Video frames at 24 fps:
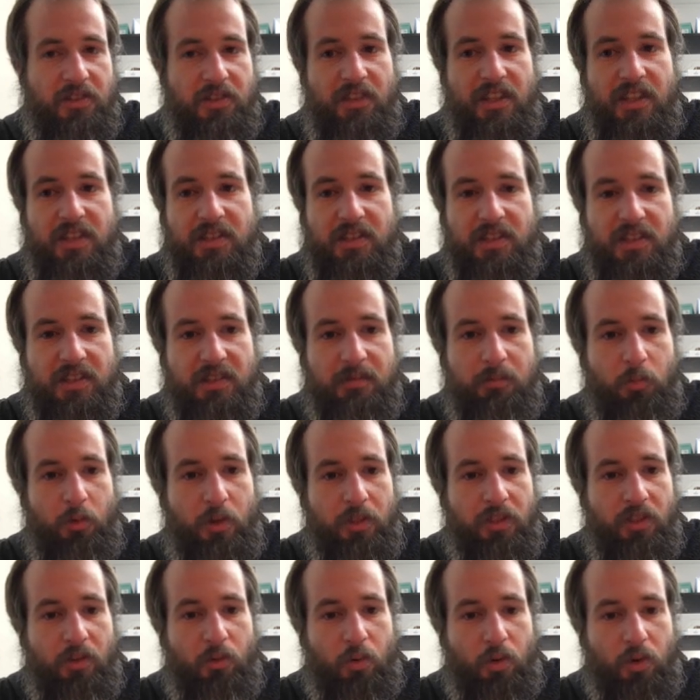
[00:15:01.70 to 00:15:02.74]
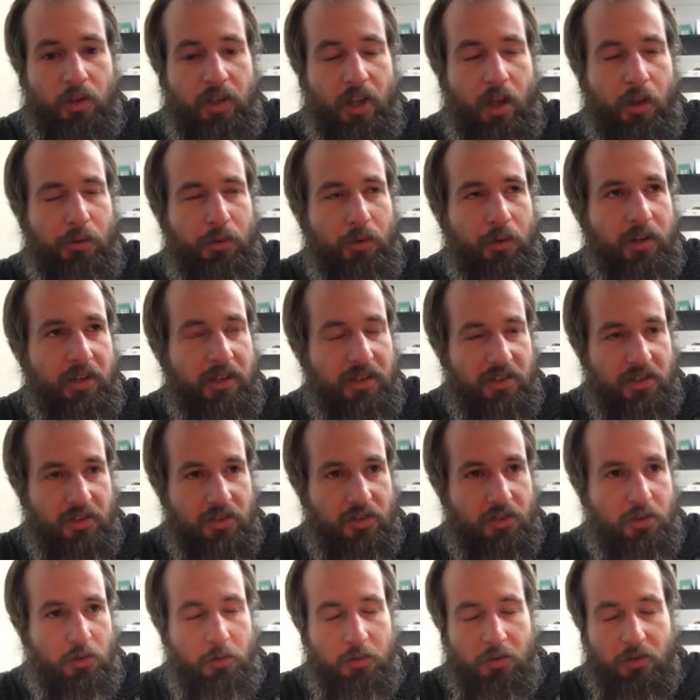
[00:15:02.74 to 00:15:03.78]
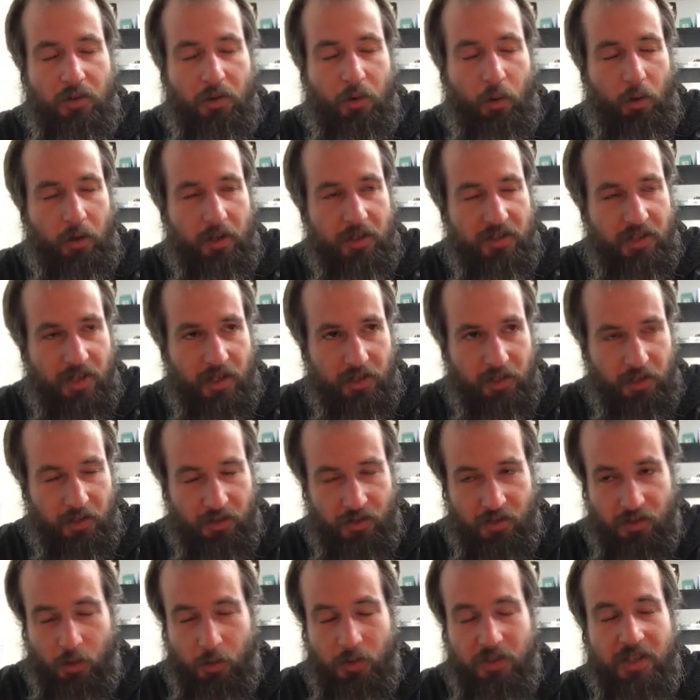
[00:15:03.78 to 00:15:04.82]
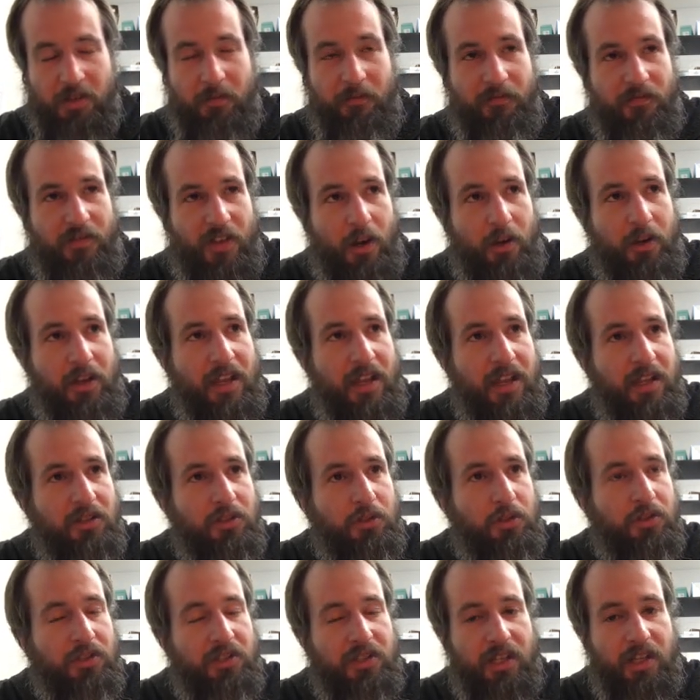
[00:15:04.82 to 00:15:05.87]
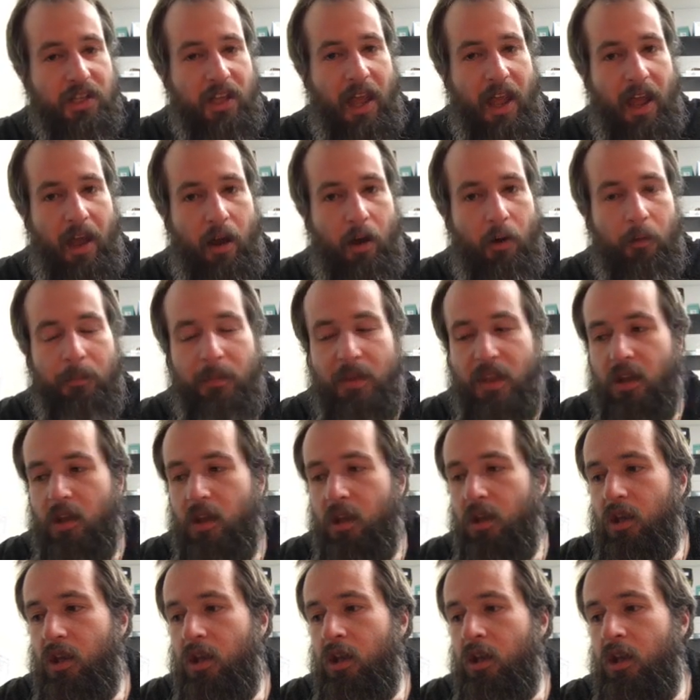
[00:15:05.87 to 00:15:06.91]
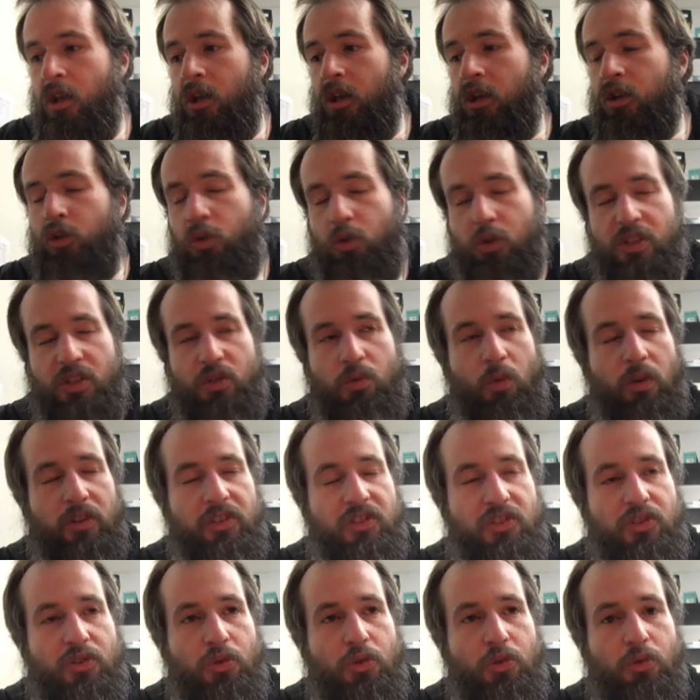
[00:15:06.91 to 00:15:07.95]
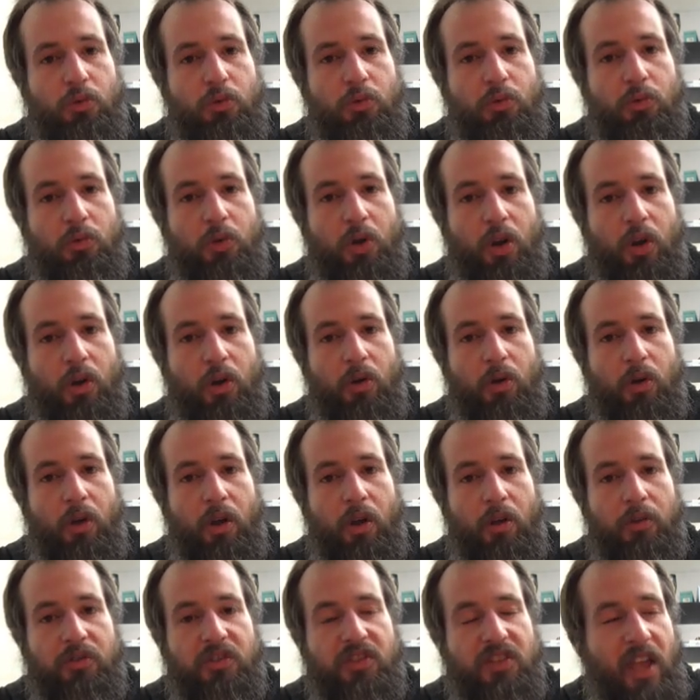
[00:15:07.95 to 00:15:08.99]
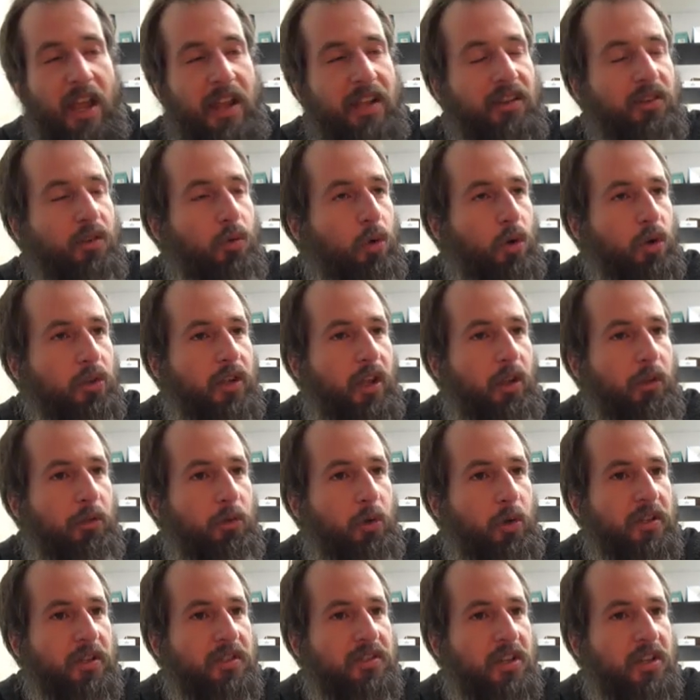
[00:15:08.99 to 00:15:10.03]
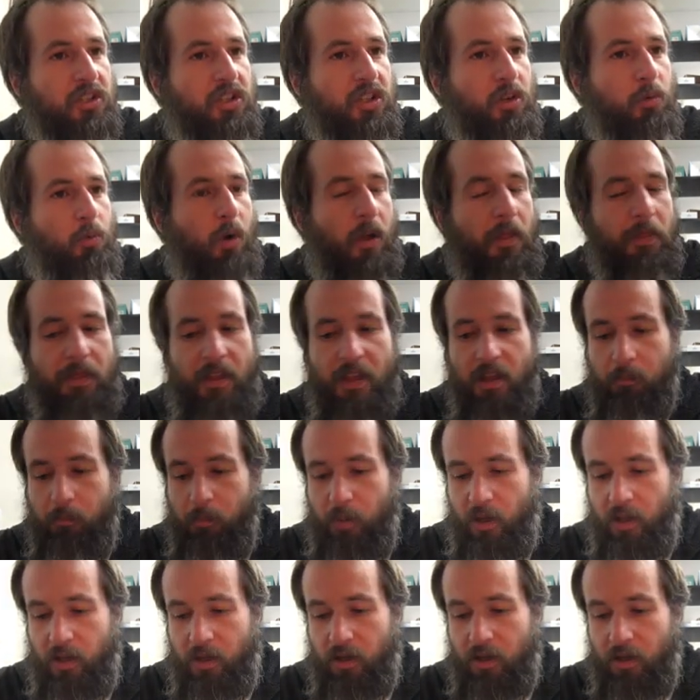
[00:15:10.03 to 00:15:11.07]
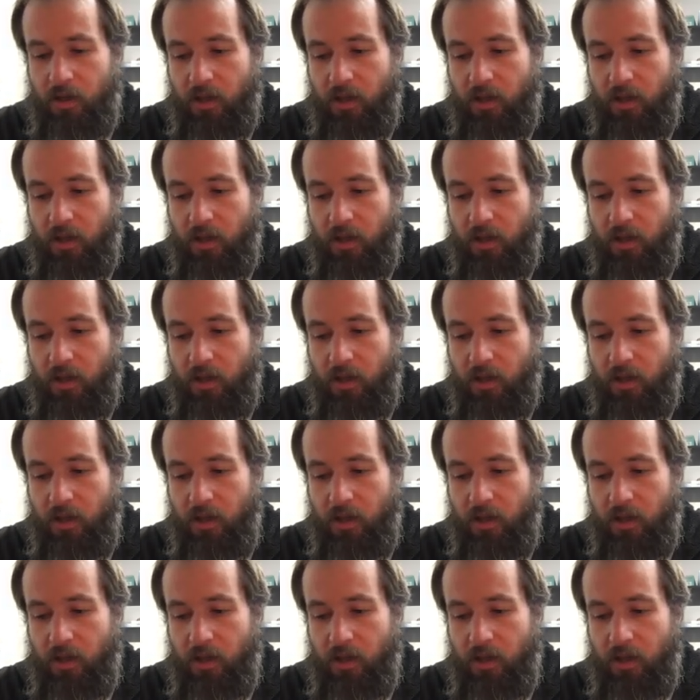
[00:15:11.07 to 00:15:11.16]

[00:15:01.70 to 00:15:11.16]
And this is with the World Health Organization. So it's very interesting how Chris wants to cite the World Health Organization in one thing, but